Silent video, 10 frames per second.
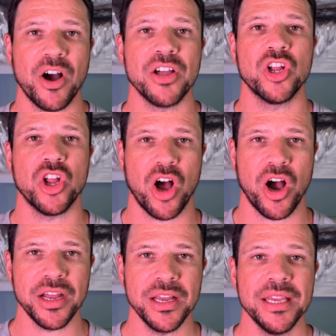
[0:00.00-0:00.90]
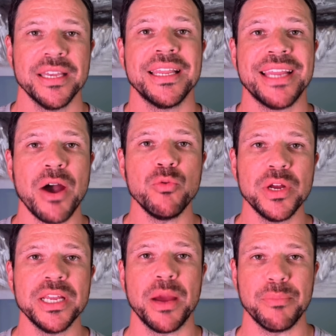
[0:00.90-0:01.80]
on Claude can now
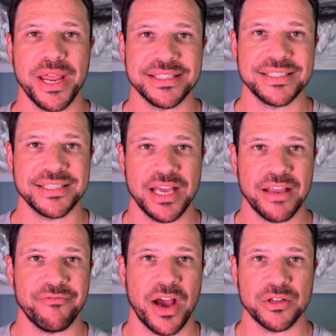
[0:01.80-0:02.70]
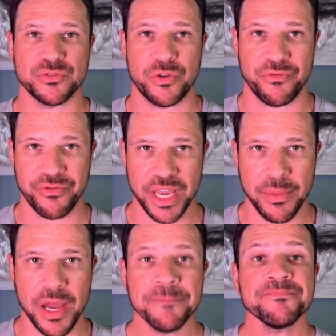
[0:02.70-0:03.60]
read a brand's design files from
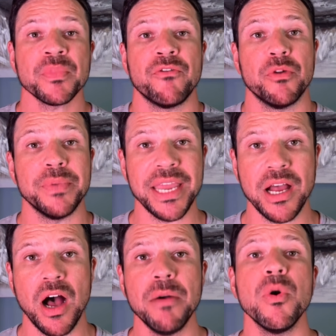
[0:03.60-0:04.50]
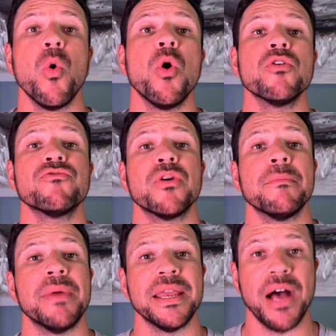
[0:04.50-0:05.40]
Figma, from GitHub, or
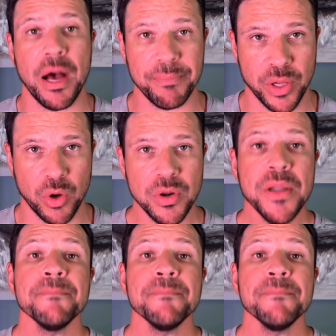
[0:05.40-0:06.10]
from an upload.